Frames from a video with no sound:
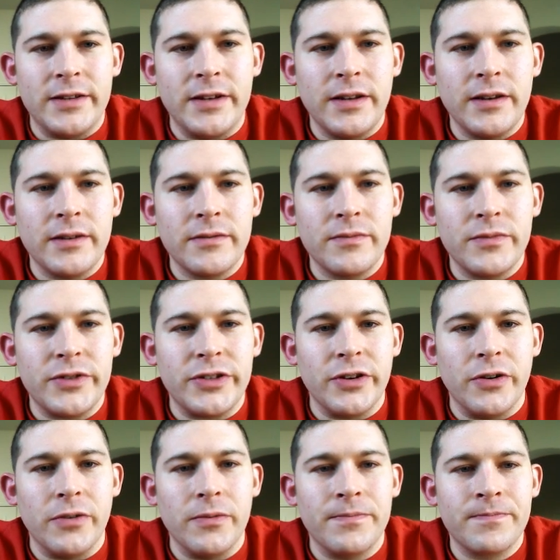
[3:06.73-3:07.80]
So
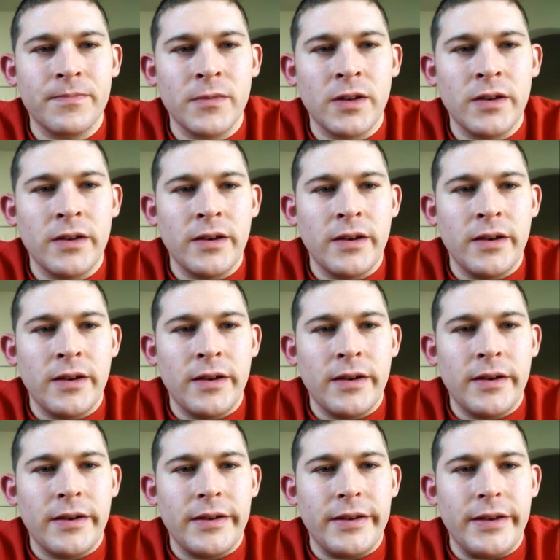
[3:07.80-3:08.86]

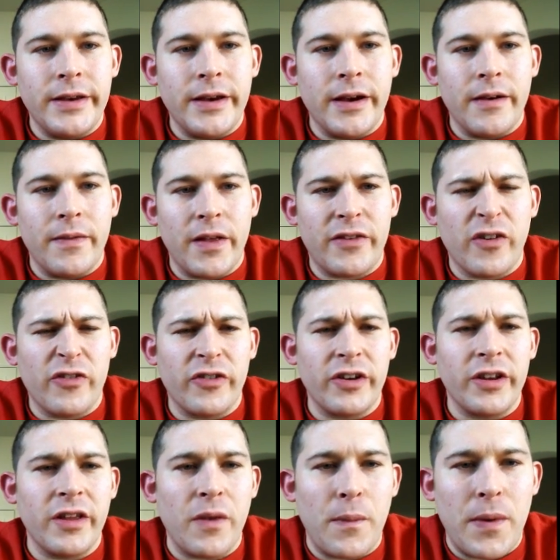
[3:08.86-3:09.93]
yeah, that's also going to
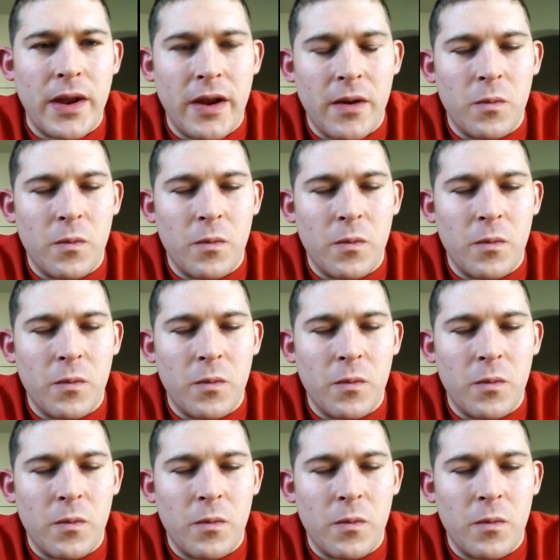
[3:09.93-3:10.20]
depend on,